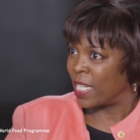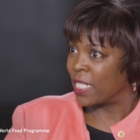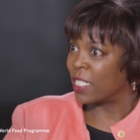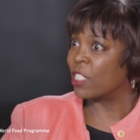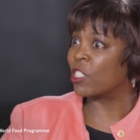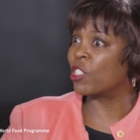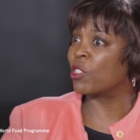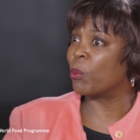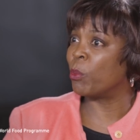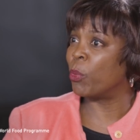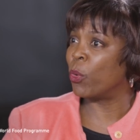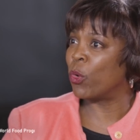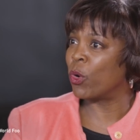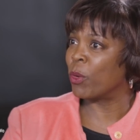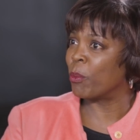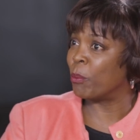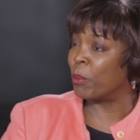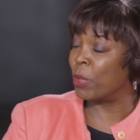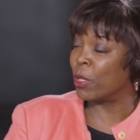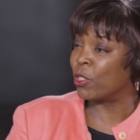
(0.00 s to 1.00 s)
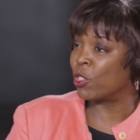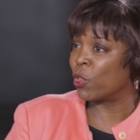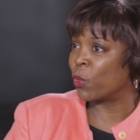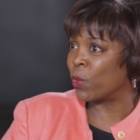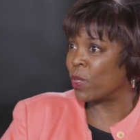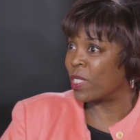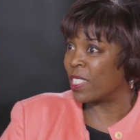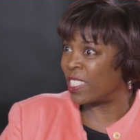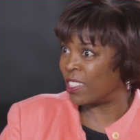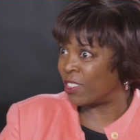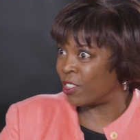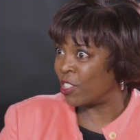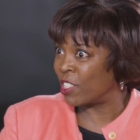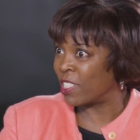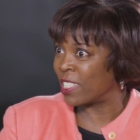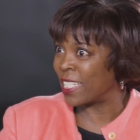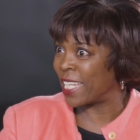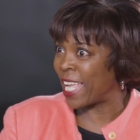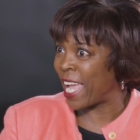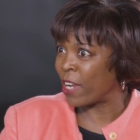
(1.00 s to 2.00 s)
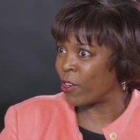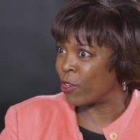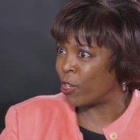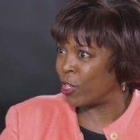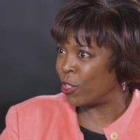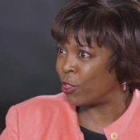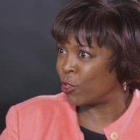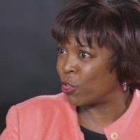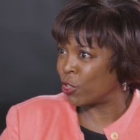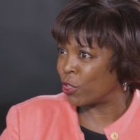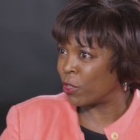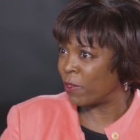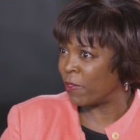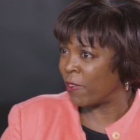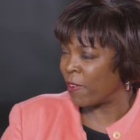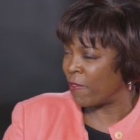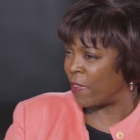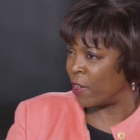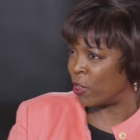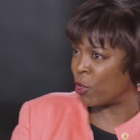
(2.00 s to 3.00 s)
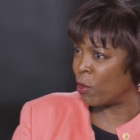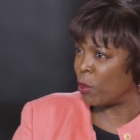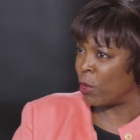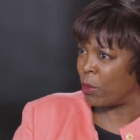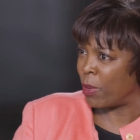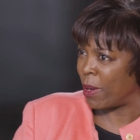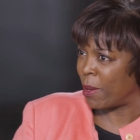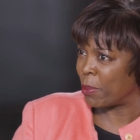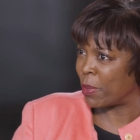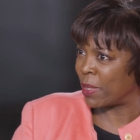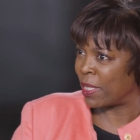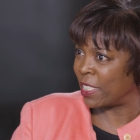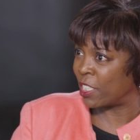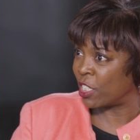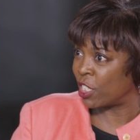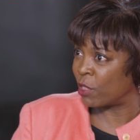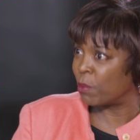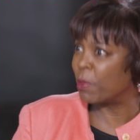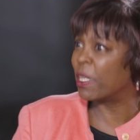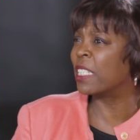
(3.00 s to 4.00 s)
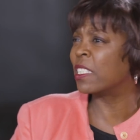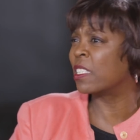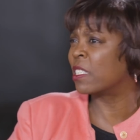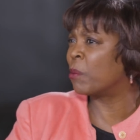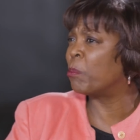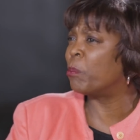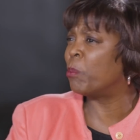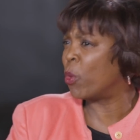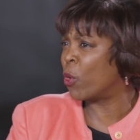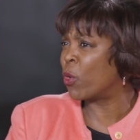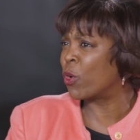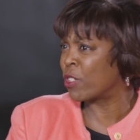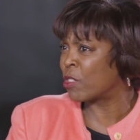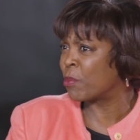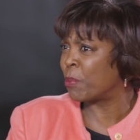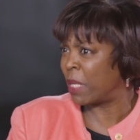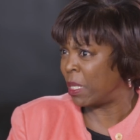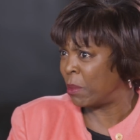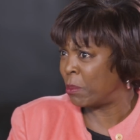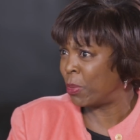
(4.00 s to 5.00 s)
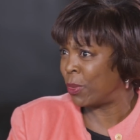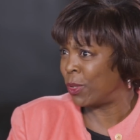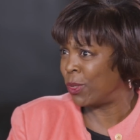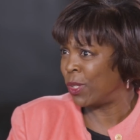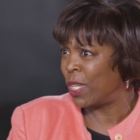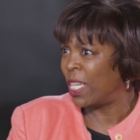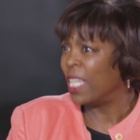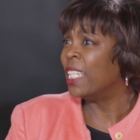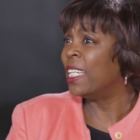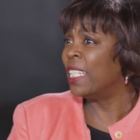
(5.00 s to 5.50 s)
to support building resilience in agriculture for vulnerable populations because the poorest people